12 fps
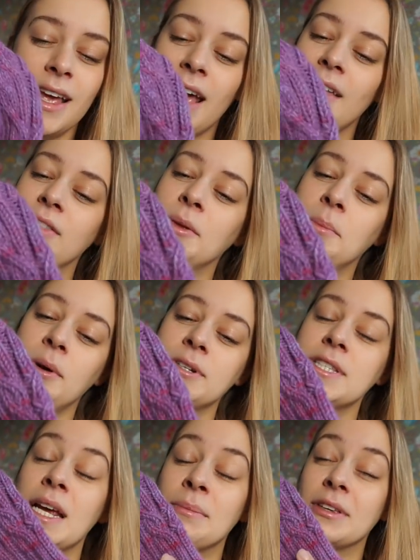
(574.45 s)
And the
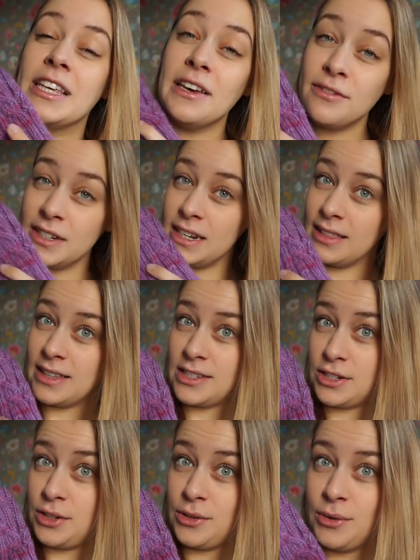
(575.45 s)
person I'm gifting this
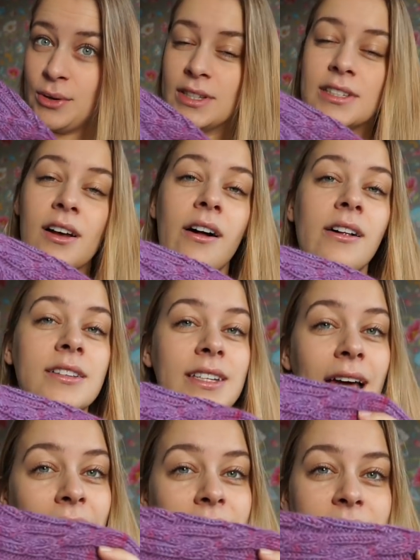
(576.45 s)
to is called
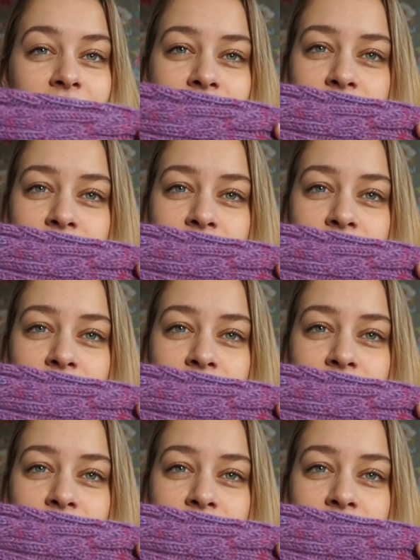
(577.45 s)
Alice,